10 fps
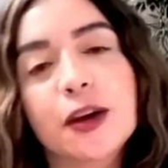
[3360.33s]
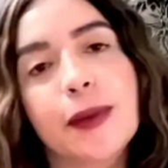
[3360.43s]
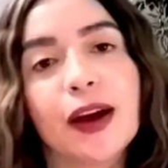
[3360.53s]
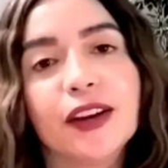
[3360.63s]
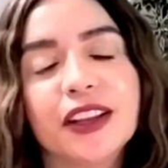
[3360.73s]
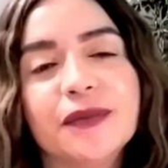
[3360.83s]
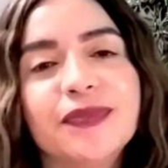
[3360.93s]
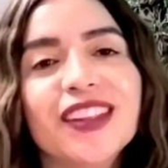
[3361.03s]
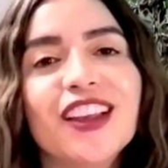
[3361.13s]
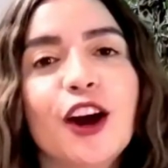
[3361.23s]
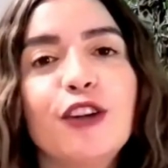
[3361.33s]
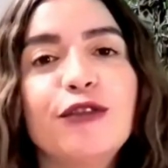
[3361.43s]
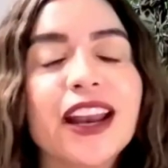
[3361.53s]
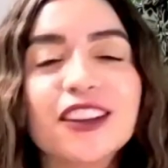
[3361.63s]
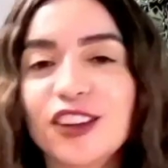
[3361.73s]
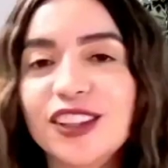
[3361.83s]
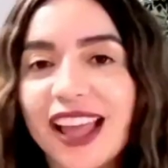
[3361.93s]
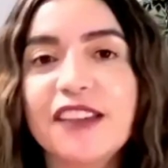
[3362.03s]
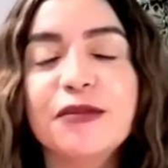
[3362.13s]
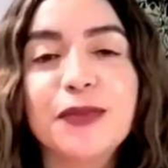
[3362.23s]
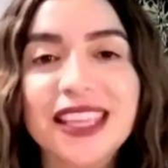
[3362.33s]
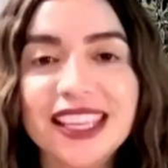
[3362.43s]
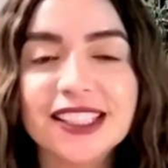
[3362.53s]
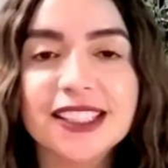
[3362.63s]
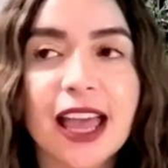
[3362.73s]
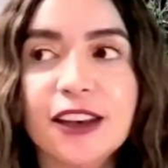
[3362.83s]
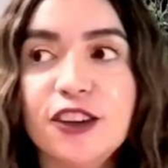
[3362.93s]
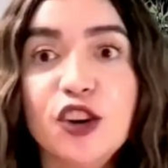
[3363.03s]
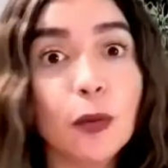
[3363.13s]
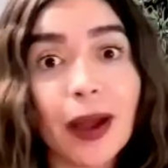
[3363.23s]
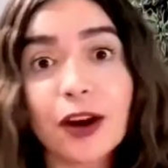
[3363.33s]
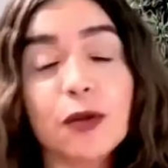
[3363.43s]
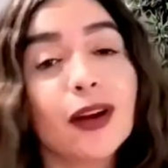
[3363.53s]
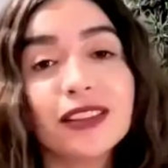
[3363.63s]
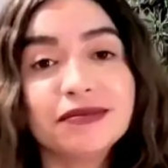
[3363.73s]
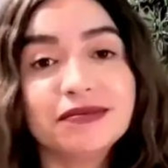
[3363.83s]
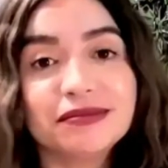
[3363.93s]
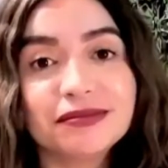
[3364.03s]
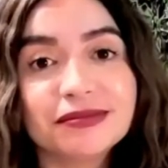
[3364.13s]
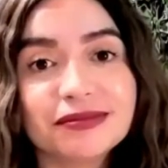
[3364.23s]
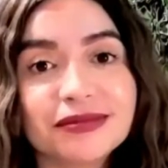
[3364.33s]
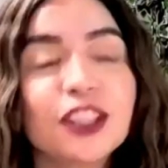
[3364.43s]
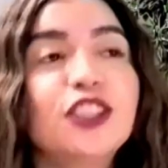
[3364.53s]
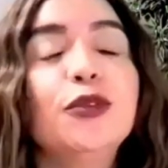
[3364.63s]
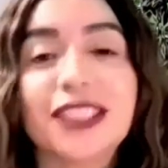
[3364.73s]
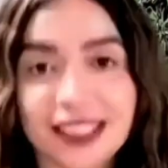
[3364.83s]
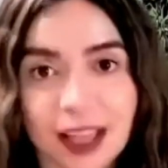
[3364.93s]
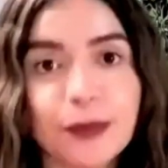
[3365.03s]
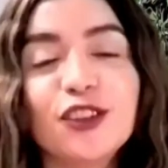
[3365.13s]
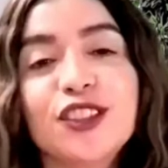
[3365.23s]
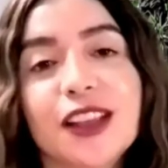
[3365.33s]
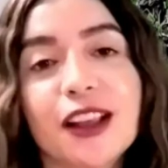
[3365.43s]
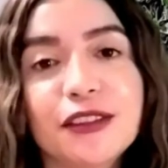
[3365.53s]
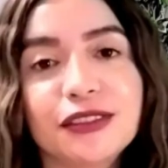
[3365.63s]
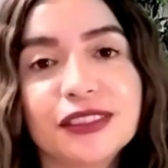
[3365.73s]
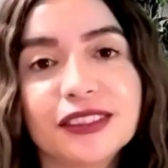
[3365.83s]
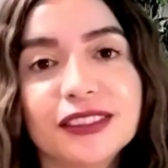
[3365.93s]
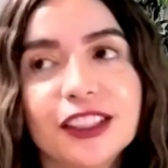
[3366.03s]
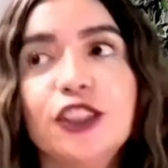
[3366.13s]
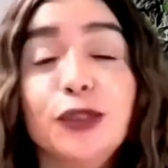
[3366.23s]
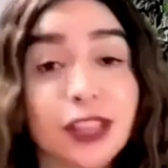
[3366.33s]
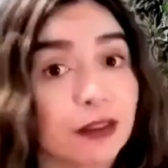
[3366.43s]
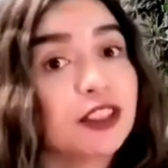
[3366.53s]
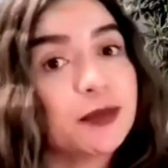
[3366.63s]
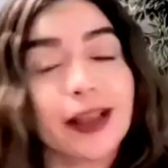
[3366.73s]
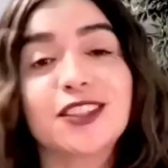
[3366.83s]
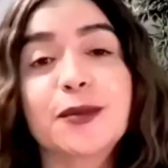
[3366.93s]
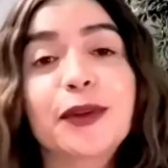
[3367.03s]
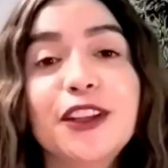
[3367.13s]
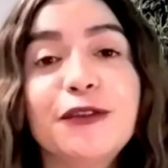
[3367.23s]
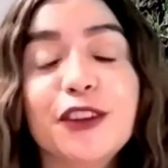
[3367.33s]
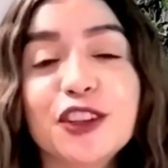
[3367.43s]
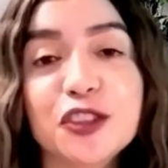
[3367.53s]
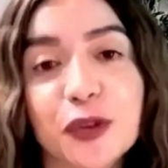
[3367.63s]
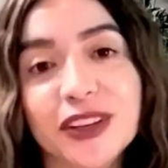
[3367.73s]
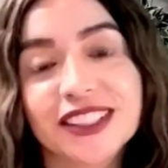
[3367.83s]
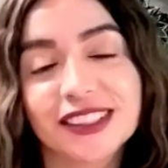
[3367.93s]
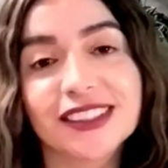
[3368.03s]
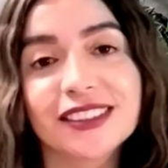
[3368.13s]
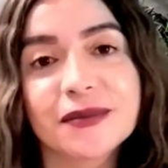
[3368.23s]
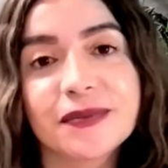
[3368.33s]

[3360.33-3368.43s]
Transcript: about it. A radical life means that no matter what, you accept yourself, you take responsibility for your choices,